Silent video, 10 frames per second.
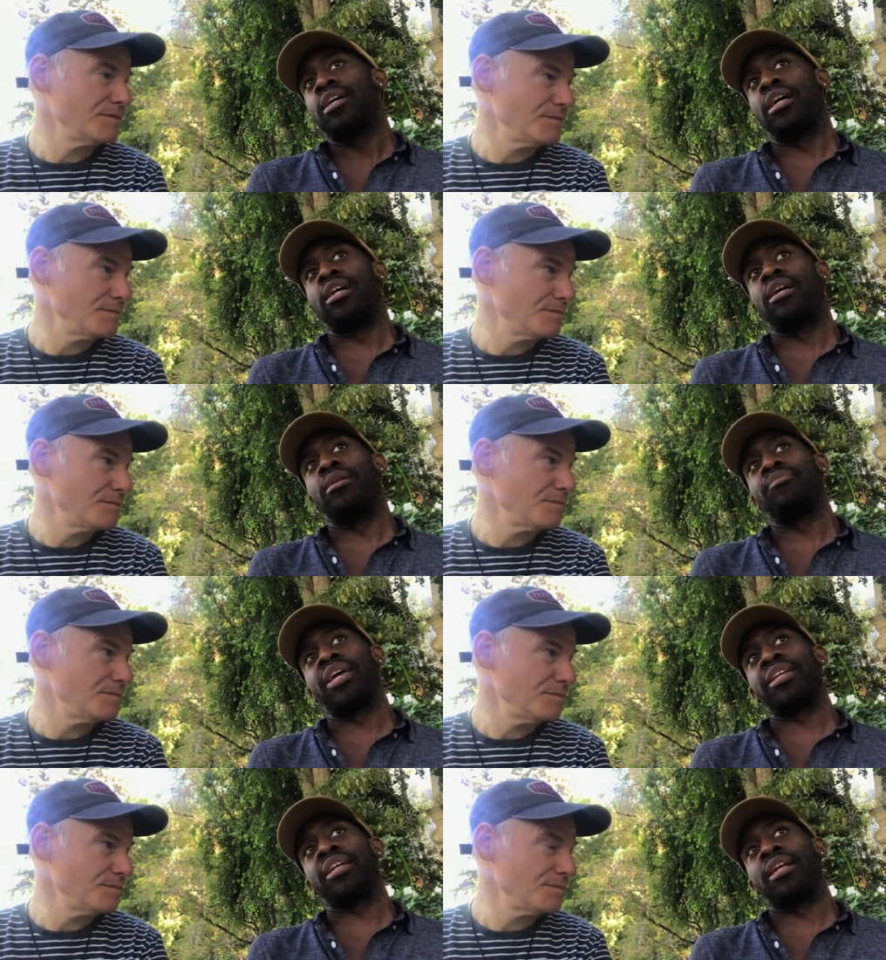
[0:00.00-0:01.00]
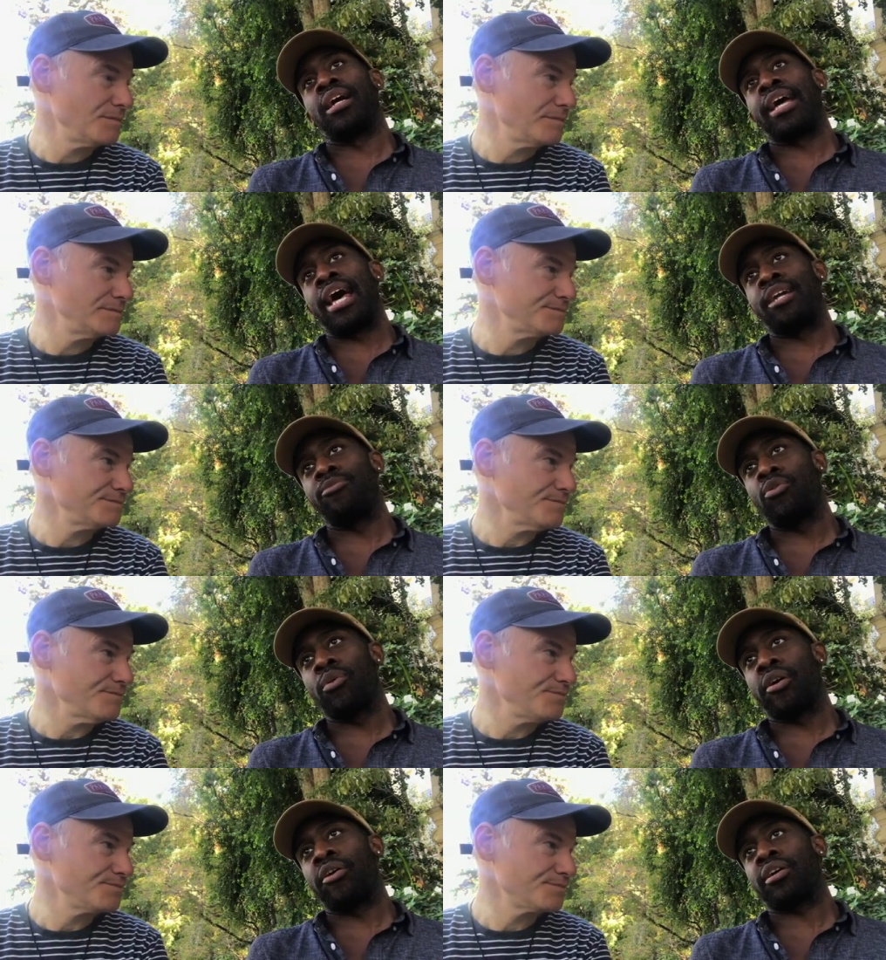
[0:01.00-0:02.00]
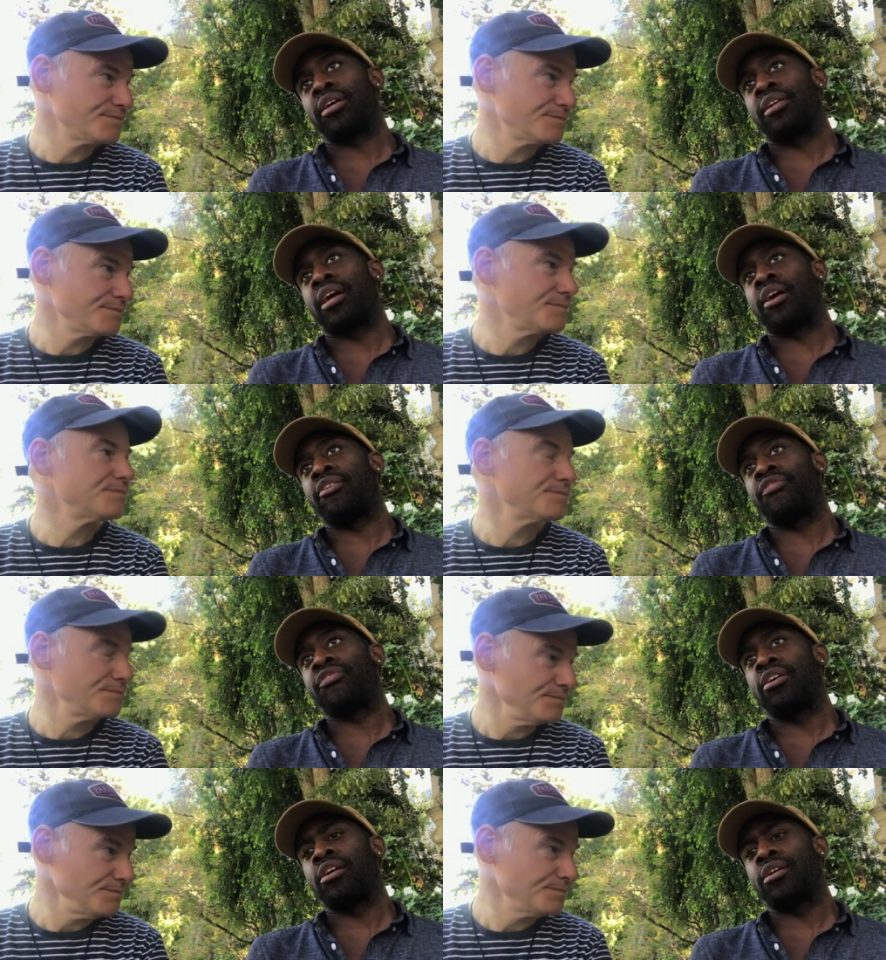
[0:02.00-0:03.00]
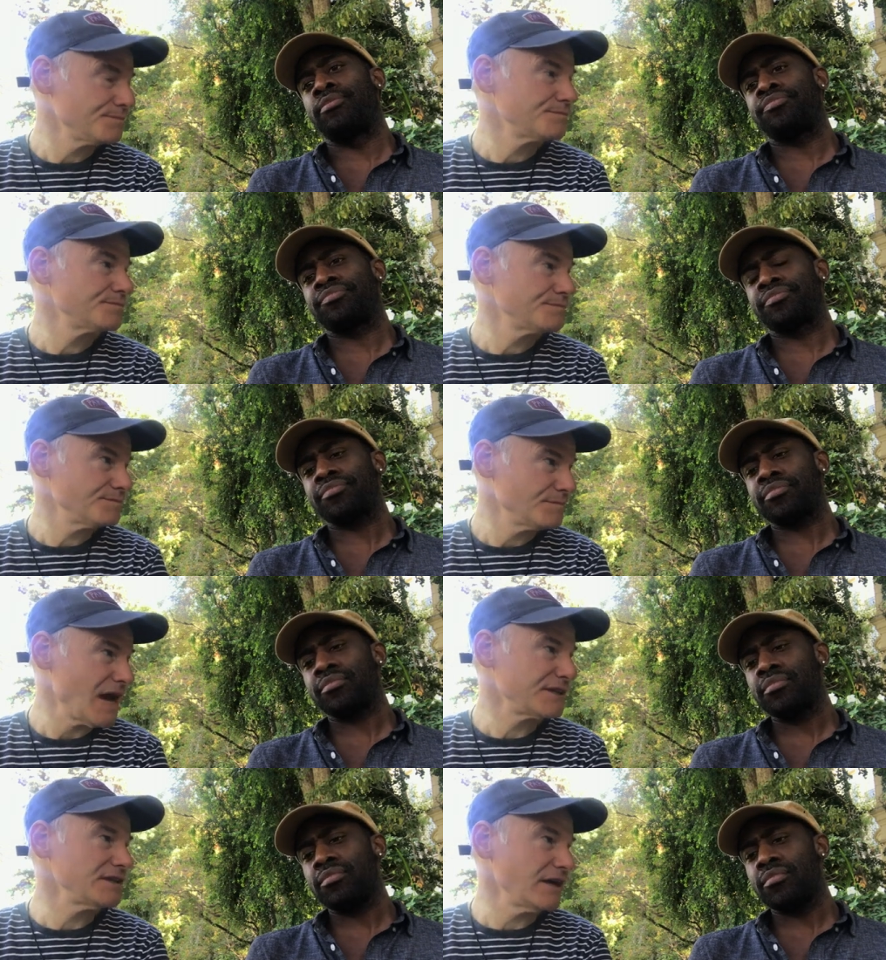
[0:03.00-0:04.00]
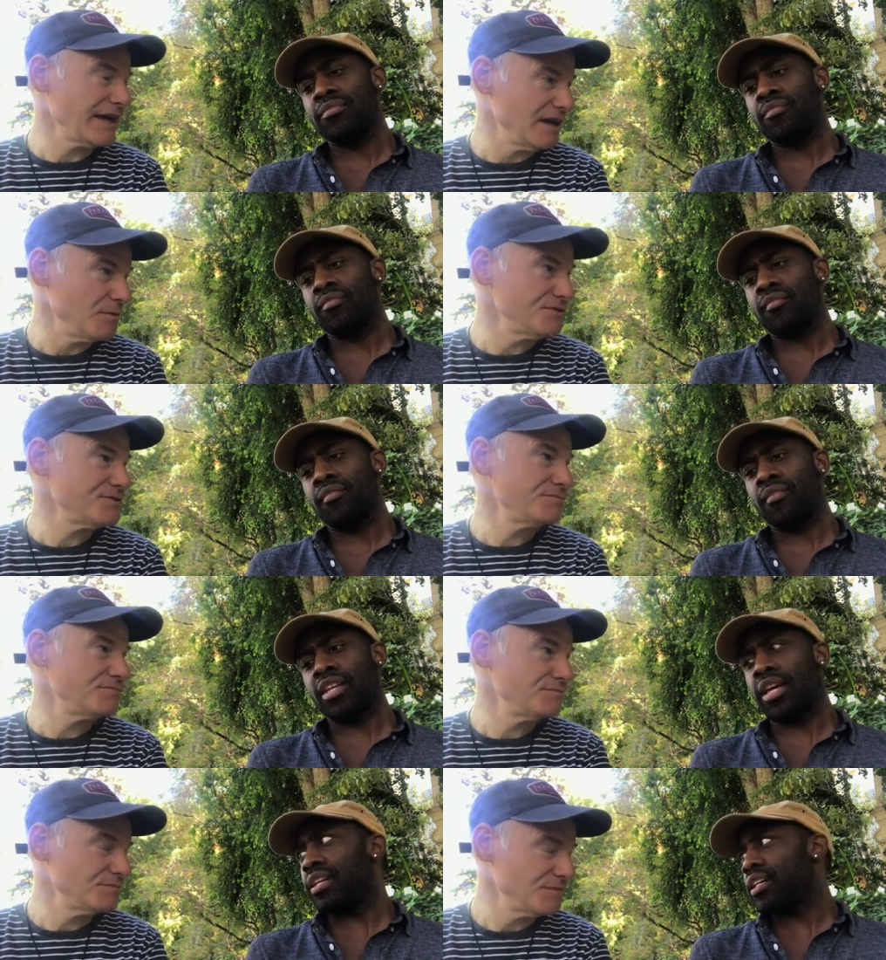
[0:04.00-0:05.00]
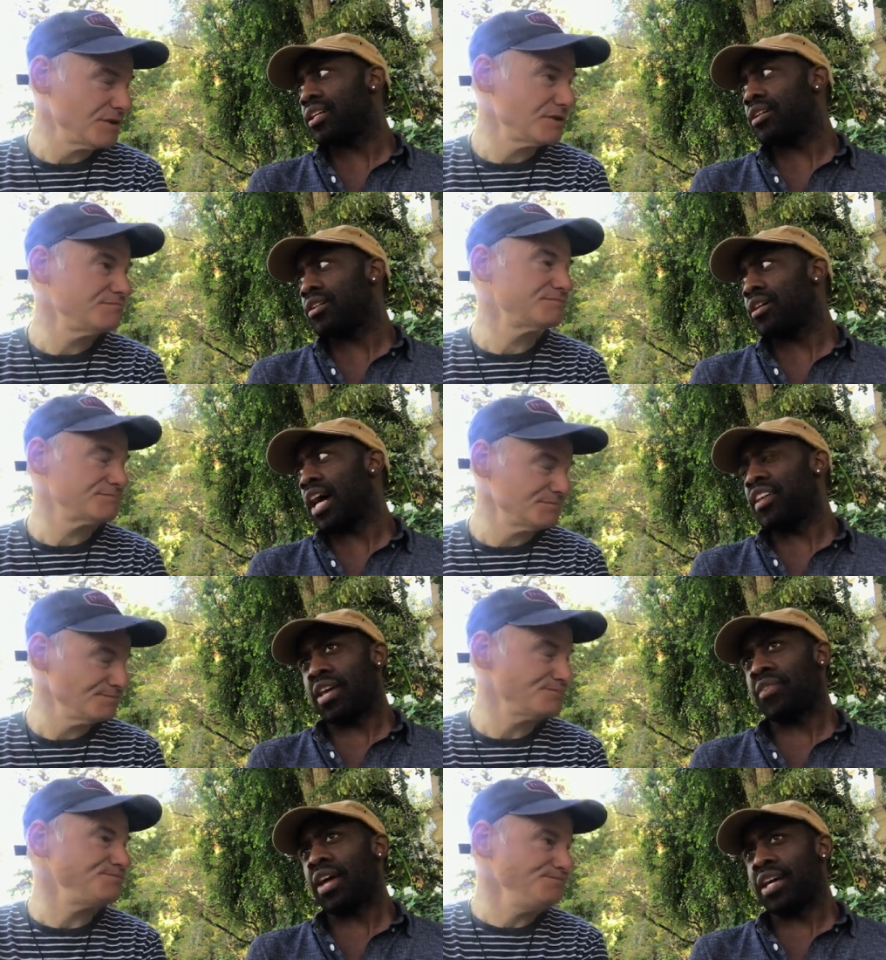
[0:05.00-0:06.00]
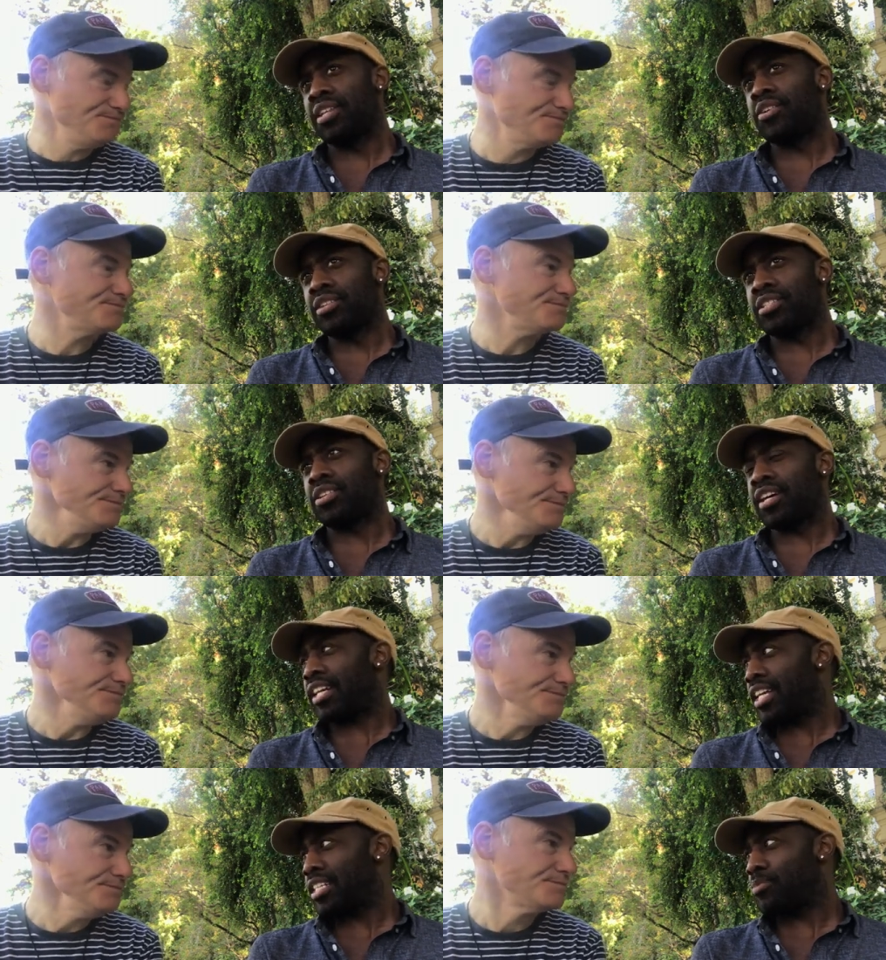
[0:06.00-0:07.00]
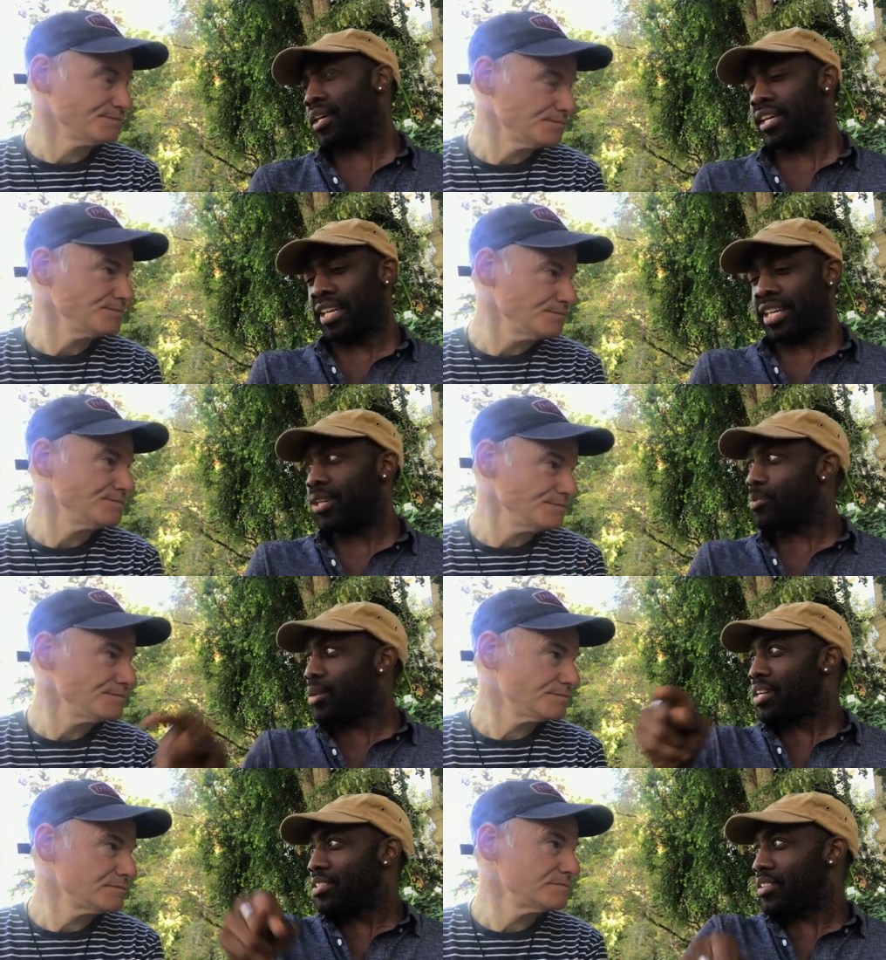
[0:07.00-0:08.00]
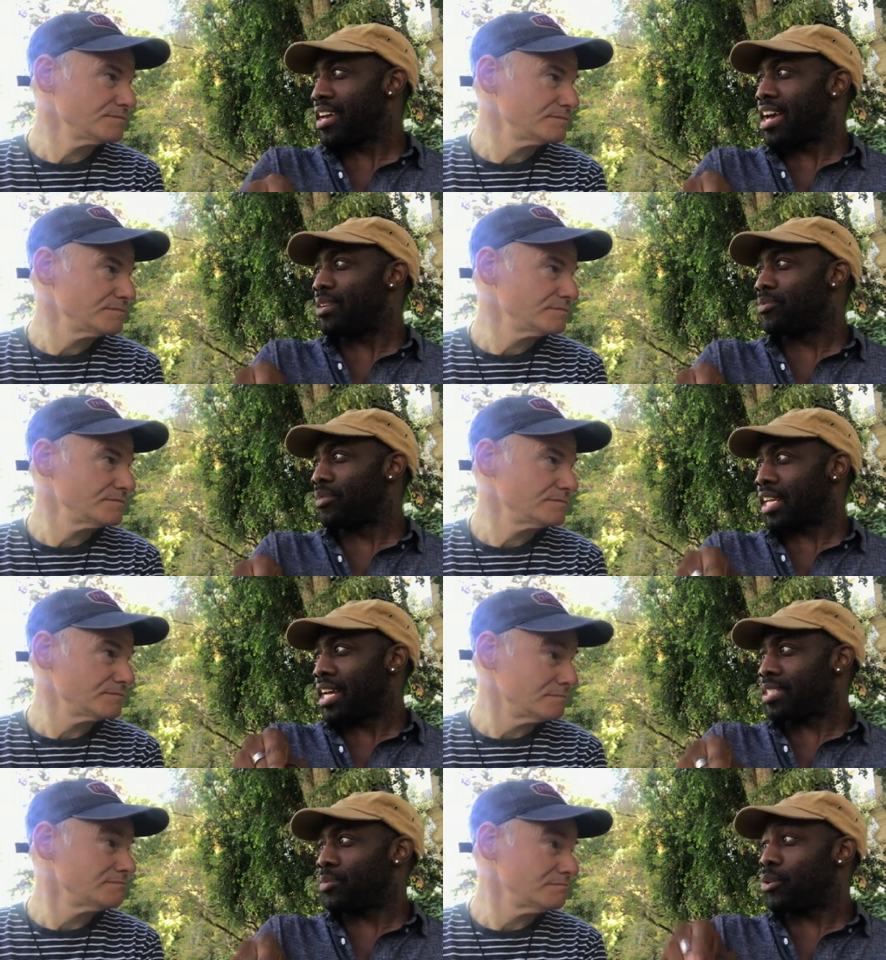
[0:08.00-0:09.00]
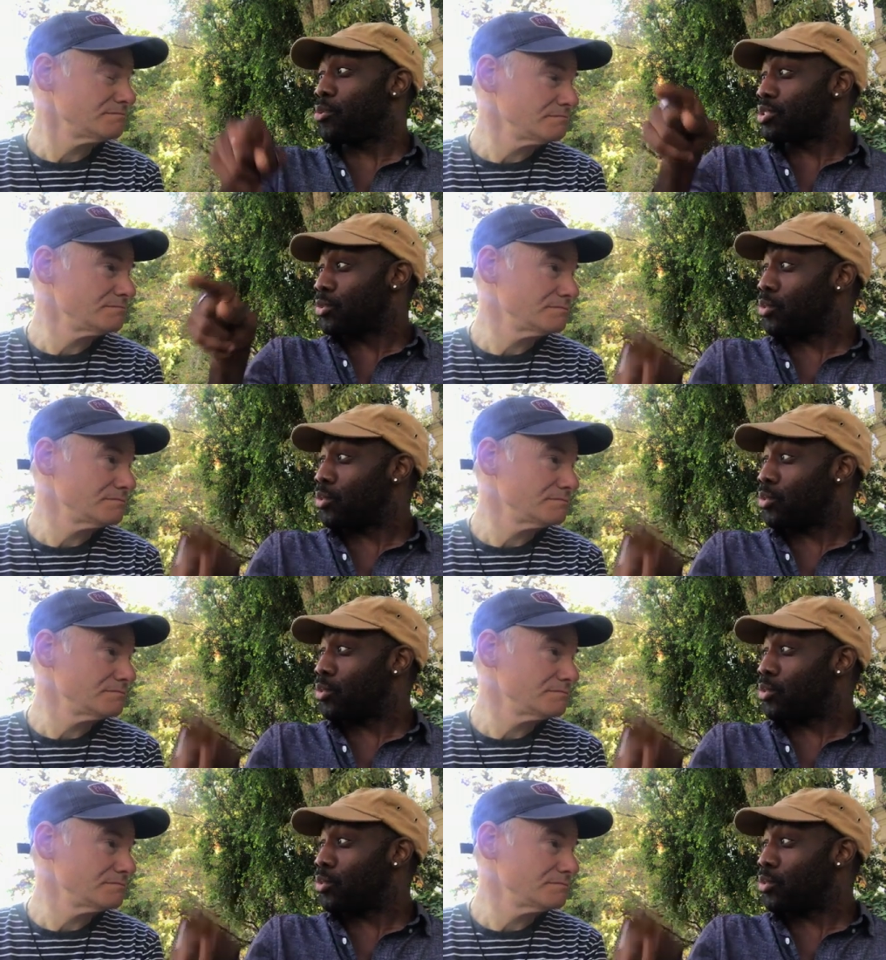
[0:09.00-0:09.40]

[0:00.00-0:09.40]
Speaker 1: um, and then a lot of animal work, a lot of um,
Speaker 2: acting like animals.
Speaker 1: Yeah, mm-hmm. I, I, I, literally saw a classmate get killed by another animal classmate who was a